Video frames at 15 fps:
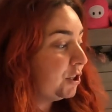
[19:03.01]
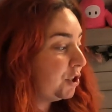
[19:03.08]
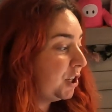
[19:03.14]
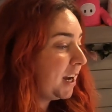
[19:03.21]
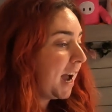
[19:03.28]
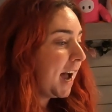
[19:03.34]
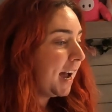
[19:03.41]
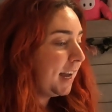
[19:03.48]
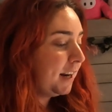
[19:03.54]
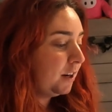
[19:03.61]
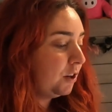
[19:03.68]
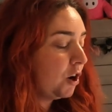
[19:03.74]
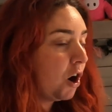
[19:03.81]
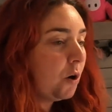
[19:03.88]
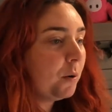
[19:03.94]
She had
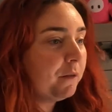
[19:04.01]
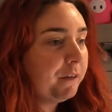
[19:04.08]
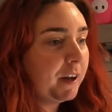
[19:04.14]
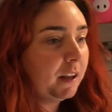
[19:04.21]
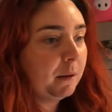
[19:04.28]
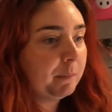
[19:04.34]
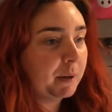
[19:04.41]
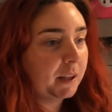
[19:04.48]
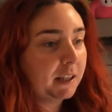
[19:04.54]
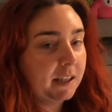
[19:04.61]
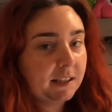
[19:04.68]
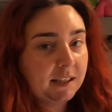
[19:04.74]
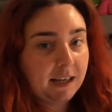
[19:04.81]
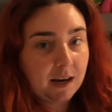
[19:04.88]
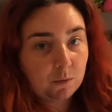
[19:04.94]
no availability
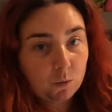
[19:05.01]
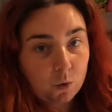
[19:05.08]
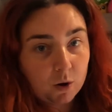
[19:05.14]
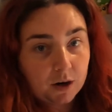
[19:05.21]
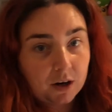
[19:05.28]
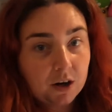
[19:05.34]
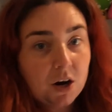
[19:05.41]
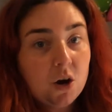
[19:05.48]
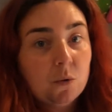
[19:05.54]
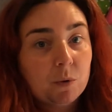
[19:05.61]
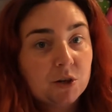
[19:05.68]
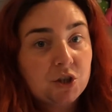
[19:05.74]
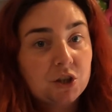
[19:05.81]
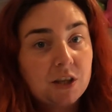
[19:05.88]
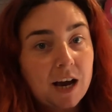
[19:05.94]
to get water,
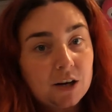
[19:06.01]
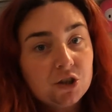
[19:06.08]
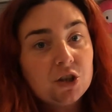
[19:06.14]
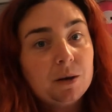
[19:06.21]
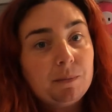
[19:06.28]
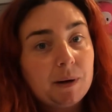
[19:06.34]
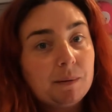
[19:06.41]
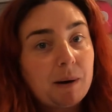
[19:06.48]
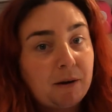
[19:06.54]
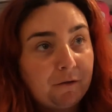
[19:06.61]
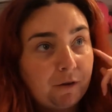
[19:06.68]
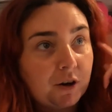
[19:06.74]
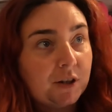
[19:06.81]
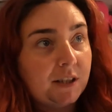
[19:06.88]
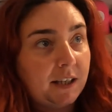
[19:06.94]
which that should have been my
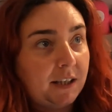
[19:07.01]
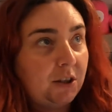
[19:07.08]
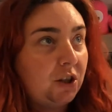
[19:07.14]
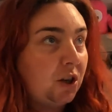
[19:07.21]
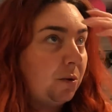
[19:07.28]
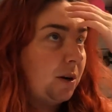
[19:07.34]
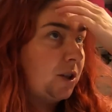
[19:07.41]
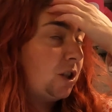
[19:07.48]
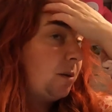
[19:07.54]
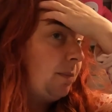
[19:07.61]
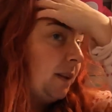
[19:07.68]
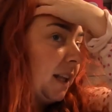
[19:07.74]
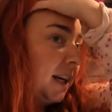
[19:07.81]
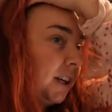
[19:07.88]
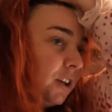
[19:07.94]
first thing too. I should have
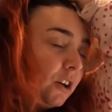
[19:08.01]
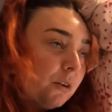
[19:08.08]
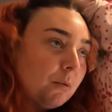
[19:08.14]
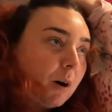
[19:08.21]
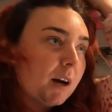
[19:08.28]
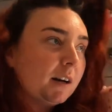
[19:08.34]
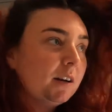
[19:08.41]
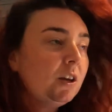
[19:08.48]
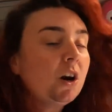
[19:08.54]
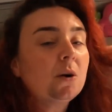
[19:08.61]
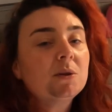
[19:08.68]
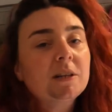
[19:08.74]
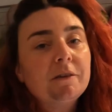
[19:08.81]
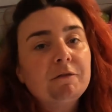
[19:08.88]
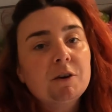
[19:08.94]
been like, you know what? You know, it
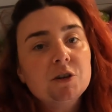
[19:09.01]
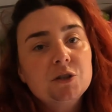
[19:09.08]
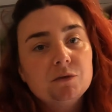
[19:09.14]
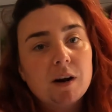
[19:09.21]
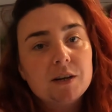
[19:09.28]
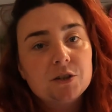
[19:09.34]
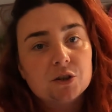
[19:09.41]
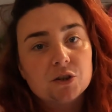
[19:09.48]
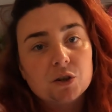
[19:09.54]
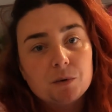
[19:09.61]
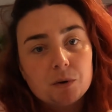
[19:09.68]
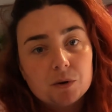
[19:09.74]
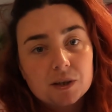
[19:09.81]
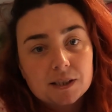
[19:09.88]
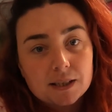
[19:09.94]
was our first renter, so
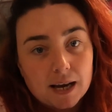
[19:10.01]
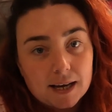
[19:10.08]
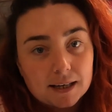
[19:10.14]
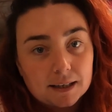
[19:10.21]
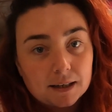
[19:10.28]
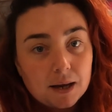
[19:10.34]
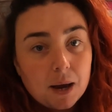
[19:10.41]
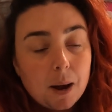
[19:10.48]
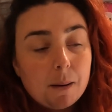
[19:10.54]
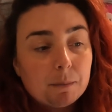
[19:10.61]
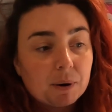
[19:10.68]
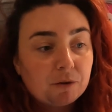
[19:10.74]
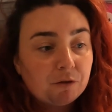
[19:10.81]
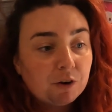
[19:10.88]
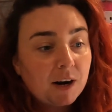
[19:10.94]
we were excited.
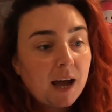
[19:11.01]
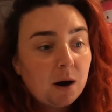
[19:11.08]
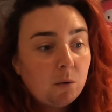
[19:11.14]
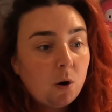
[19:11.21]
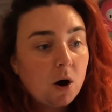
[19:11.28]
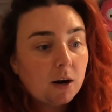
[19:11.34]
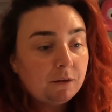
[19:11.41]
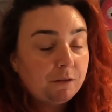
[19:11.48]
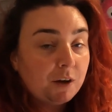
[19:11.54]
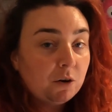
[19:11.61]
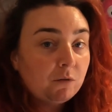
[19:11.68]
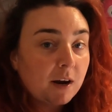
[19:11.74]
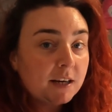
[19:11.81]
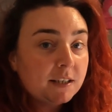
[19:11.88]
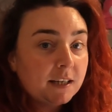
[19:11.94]
But for now on, if they're
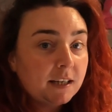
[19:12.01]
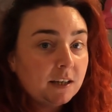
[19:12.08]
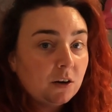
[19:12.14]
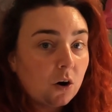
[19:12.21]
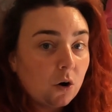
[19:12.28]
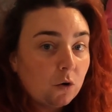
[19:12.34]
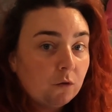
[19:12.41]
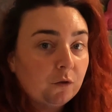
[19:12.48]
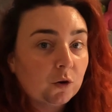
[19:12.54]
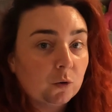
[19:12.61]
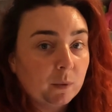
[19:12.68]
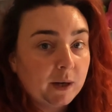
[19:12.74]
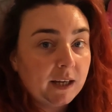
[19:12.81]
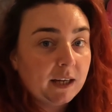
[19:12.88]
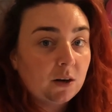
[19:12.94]
renting over a
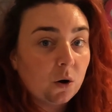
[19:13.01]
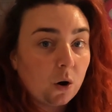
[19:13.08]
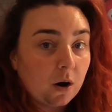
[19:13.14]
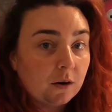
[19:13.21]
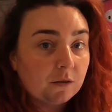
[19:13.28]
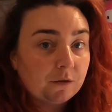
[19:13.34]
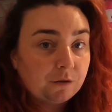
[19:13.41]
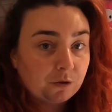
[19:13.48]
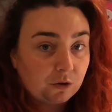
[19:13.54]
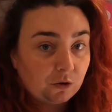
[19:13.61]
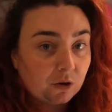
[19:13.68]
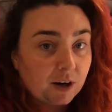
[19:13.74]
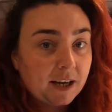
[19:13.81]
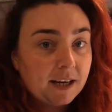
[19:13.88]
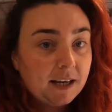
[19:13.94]
week off the
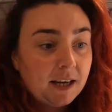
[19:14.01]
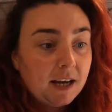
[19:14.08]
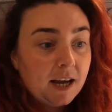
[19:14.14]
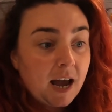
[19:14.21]
grid